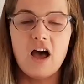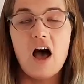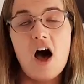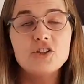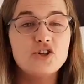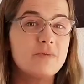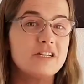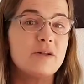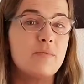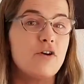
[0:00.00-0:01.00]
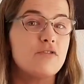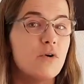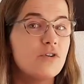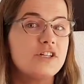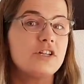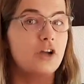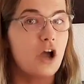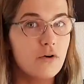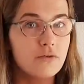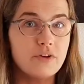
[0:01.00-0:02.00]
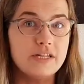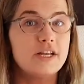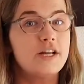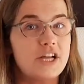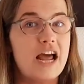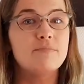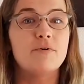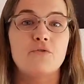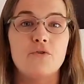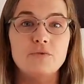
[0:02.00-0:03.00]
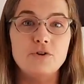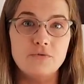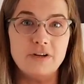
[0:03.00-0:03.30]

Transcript: Our job is to both monitor the current research and perform new